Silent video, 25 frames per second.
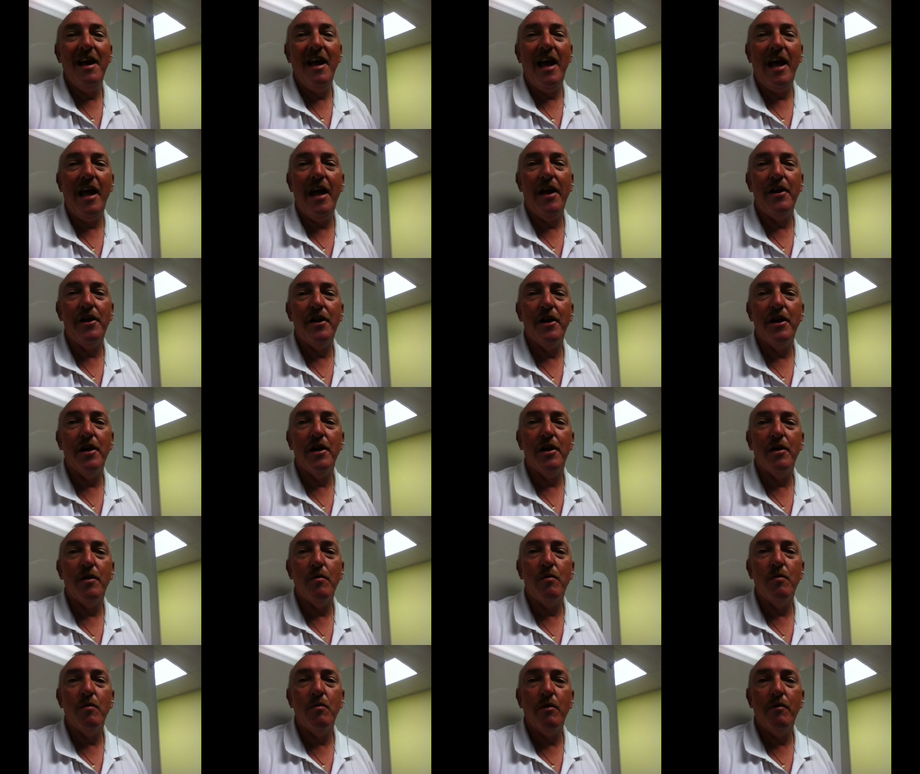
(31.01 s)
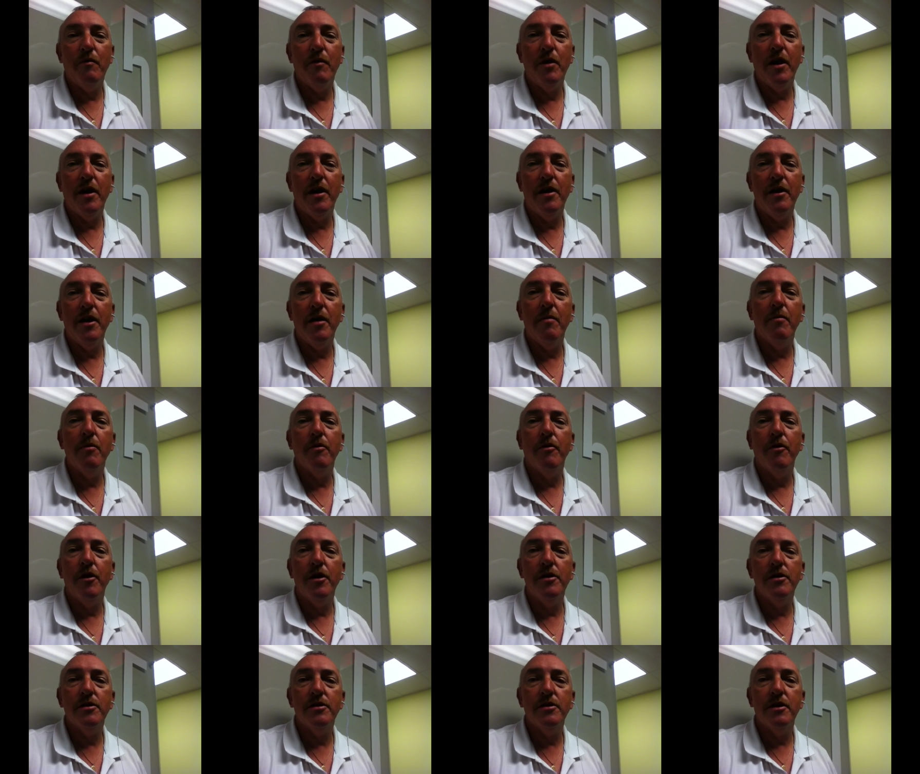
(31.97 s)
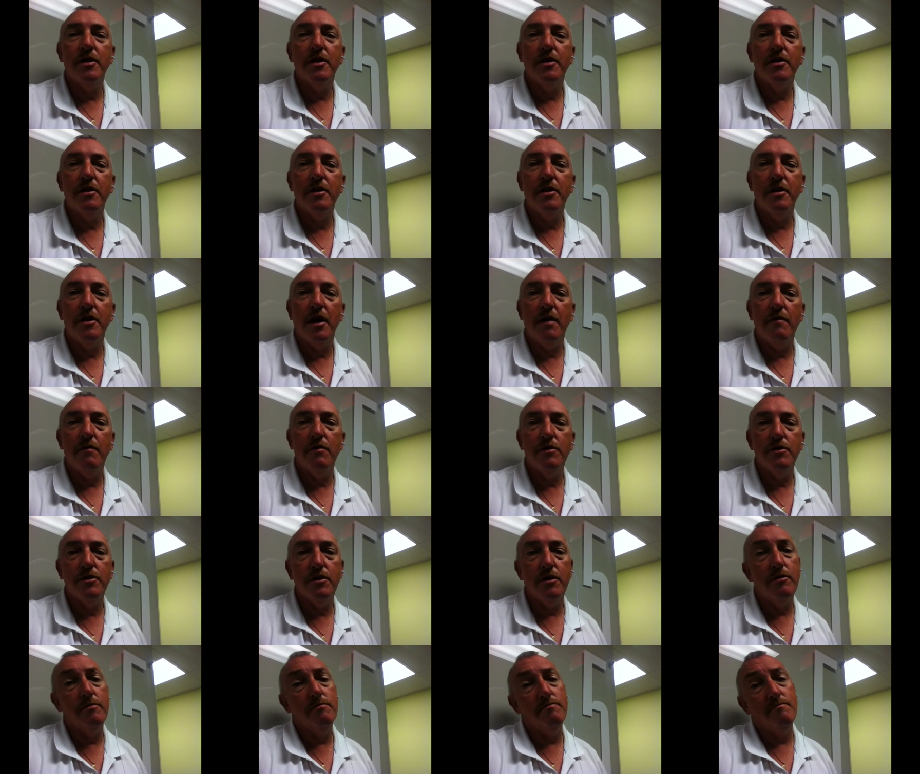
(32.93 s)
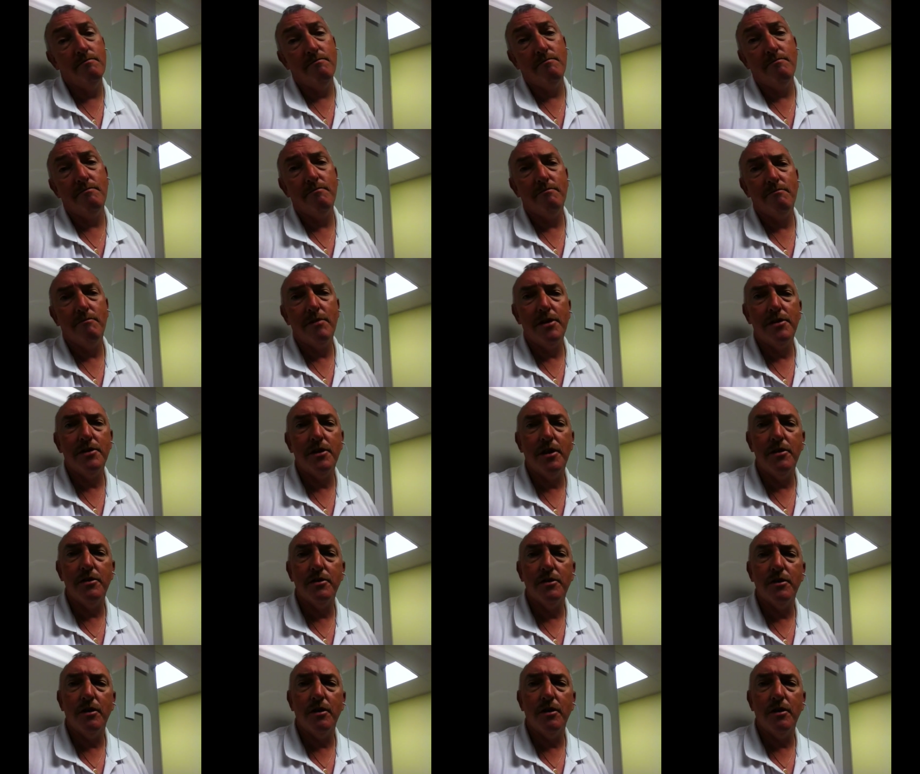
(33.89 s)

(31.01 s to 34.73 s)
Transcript: And uh, we've got a number of things to, to cover, so let's get